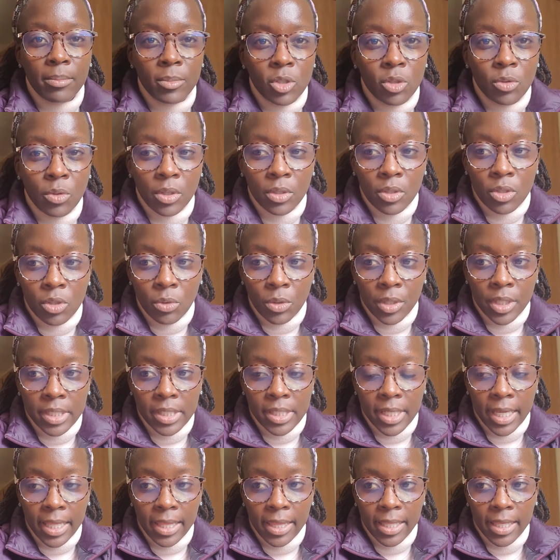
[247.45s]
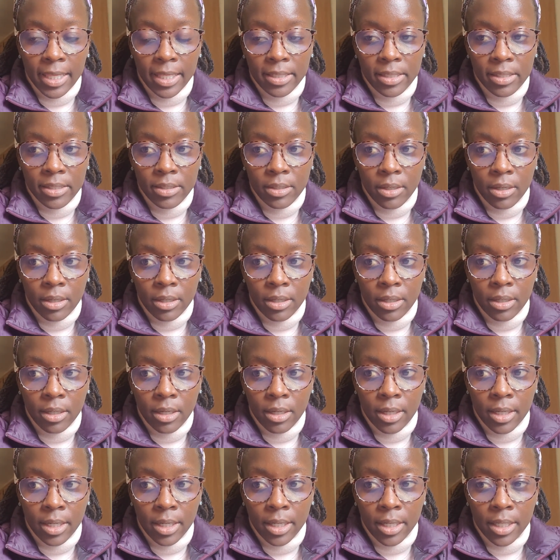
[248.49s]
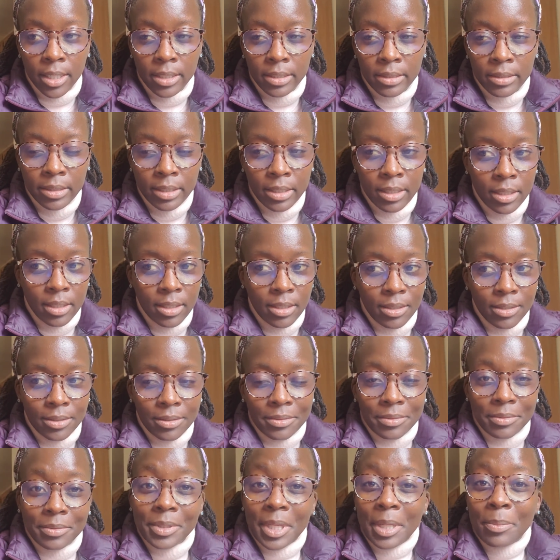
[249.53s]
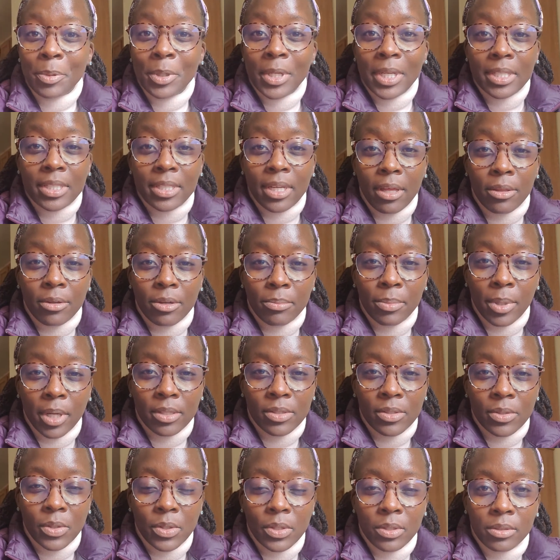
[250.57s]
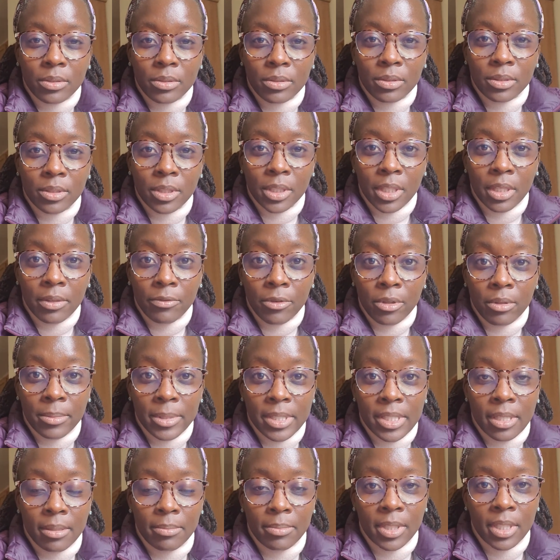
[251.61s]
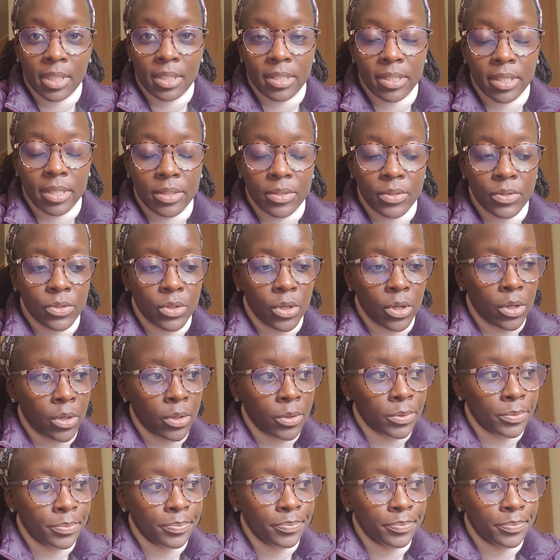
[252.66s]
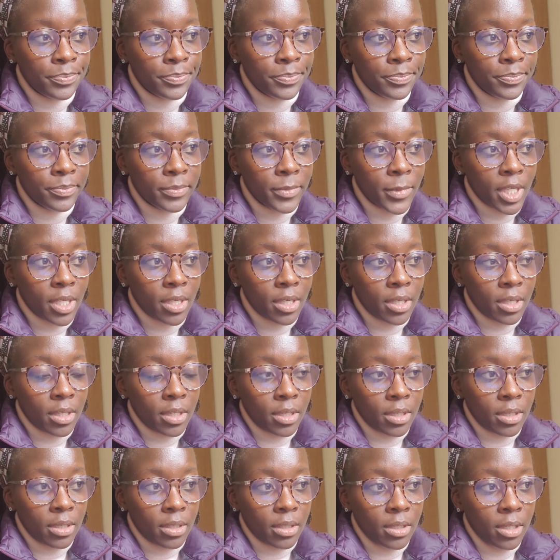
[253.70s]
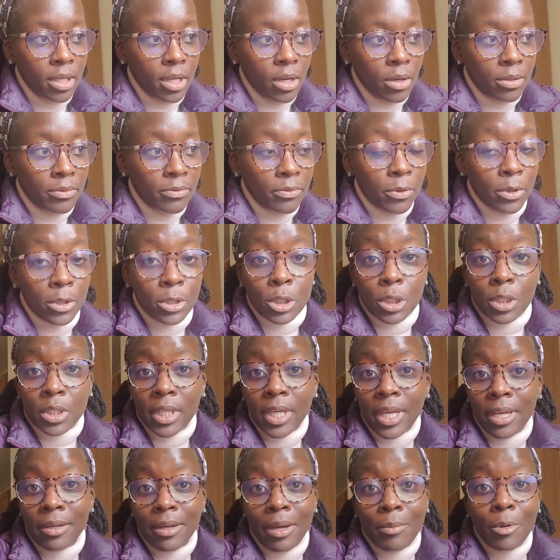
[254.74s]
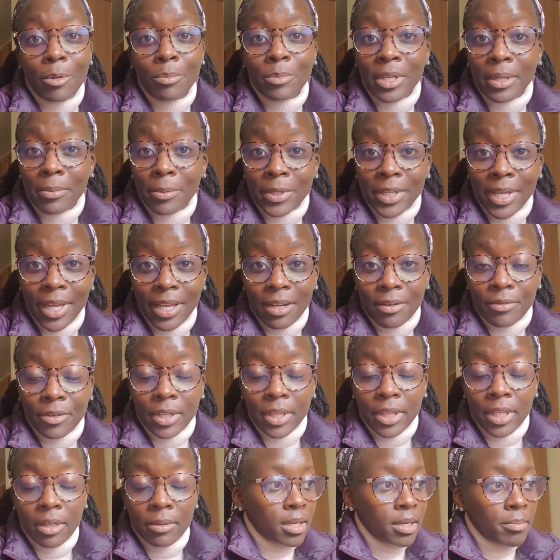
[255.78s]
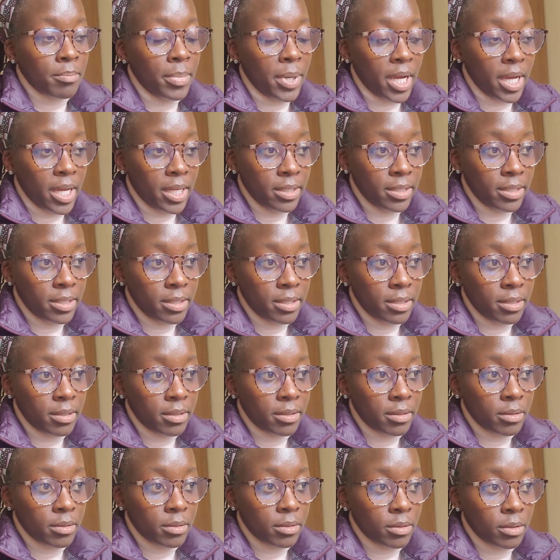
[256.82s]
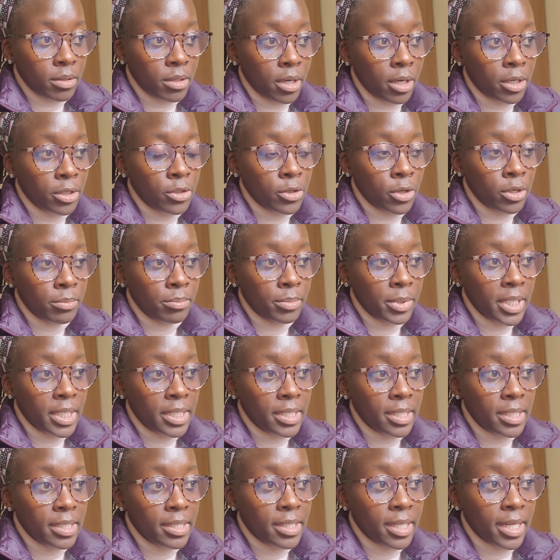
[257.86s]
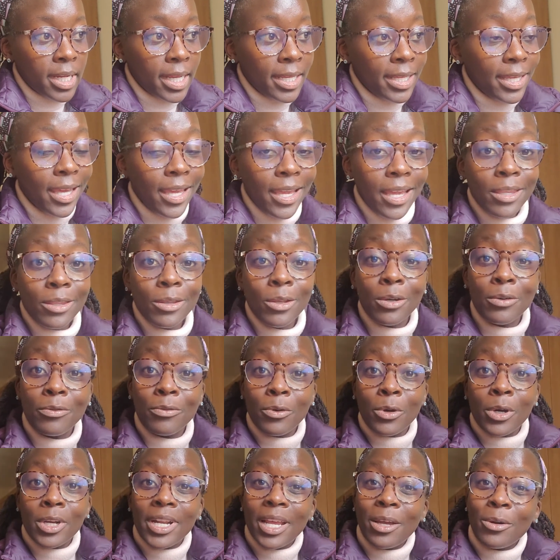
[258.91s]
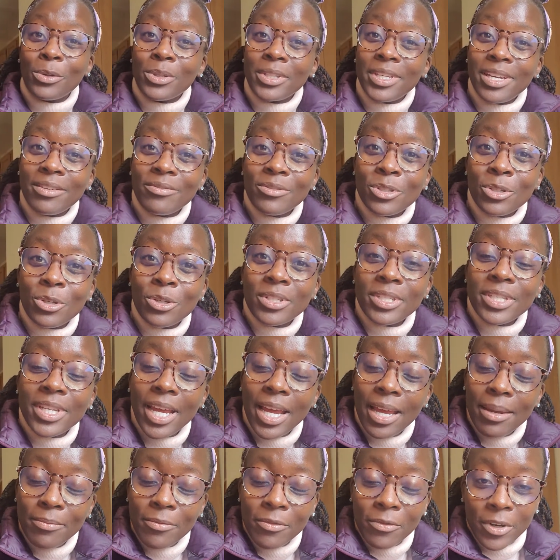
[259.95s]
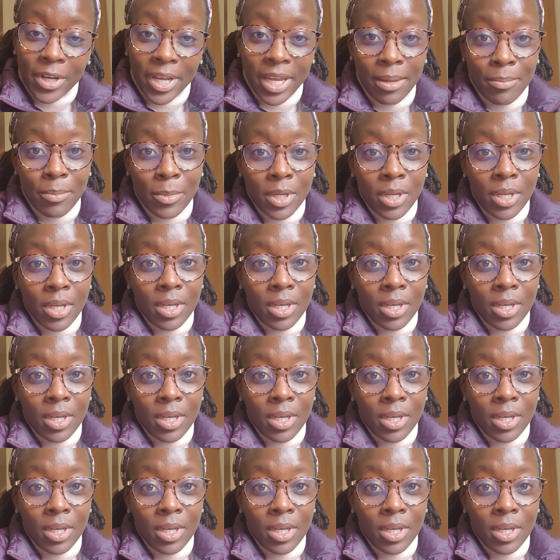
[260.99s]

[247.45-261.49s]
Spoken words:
doing stories like this are like putting together a puzzle, looking for the missing pieces. So, unfortunately, I won't be able to get everything, but there are certain pieces that I can look for, and I only have a certain time frame